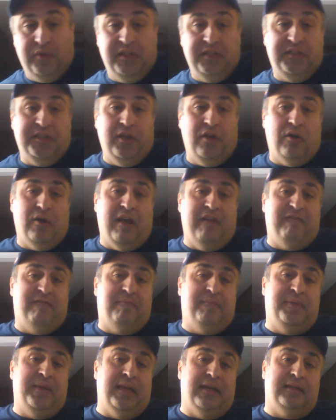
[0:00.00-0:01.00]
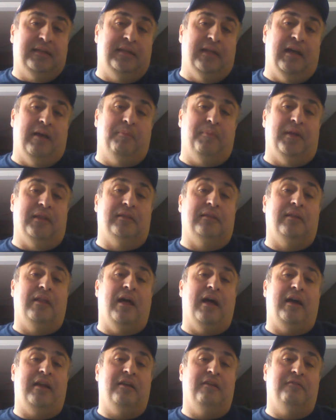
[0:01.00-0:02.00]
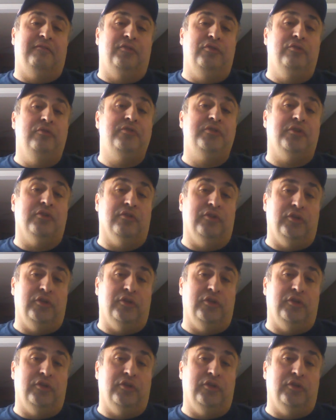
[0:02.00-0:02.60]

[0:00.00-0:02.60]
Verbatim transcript: this year I've picked up a lot of Husker